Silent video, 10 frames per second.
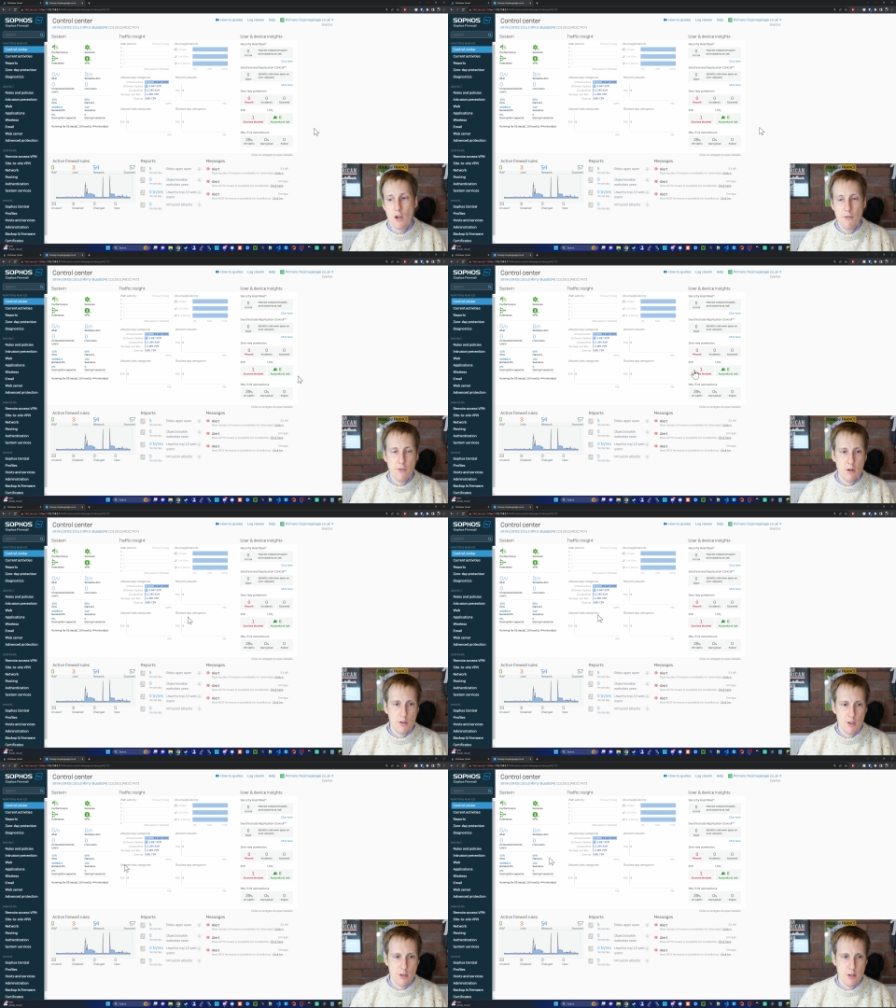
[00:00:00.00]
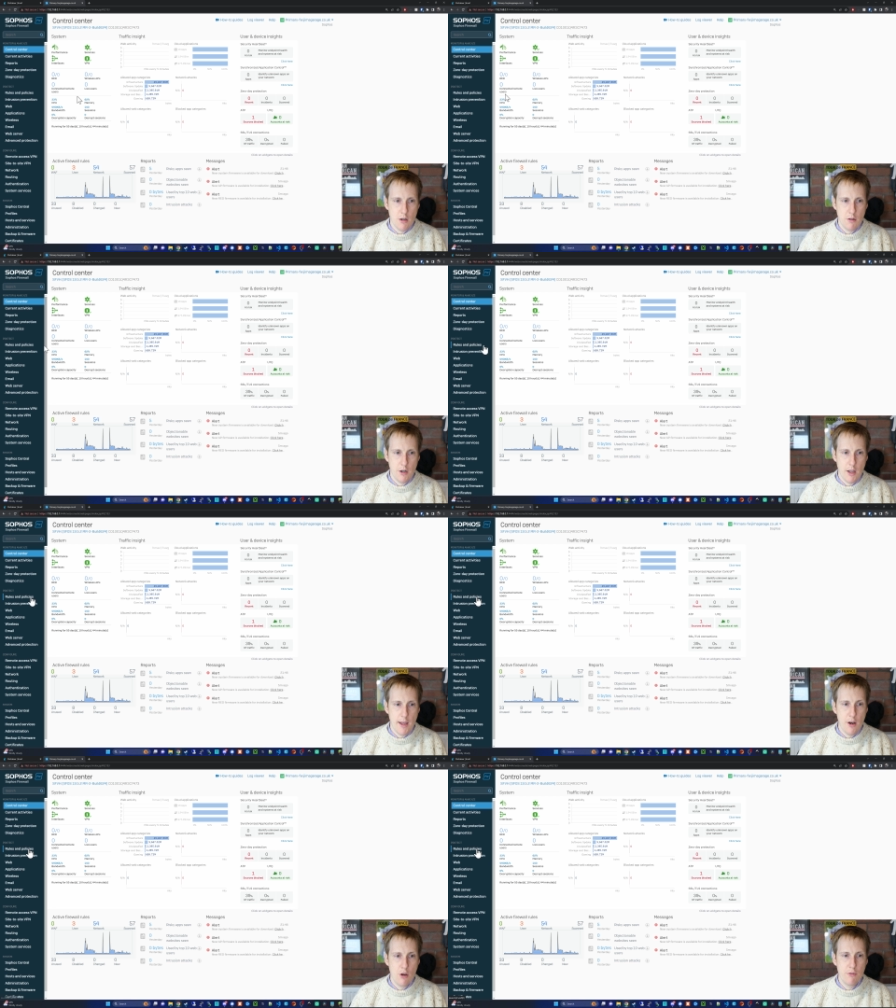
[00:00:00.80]
Sophos, I'm going to
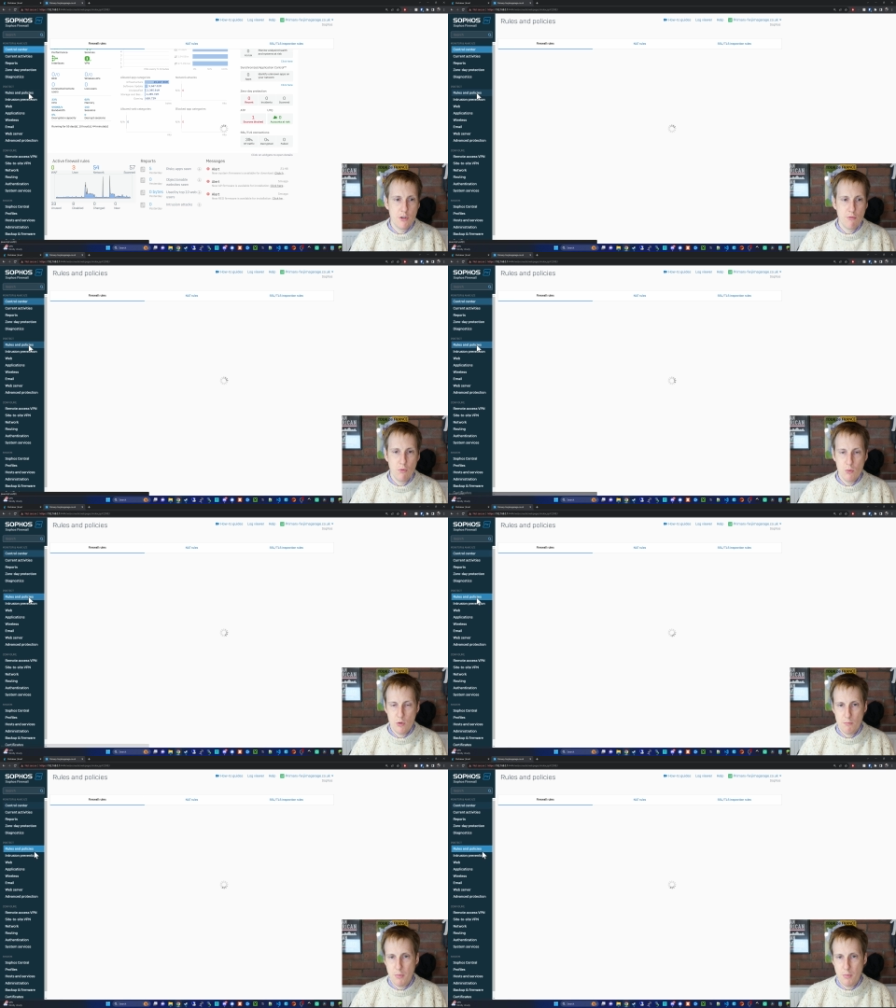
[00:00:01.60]
head over to rules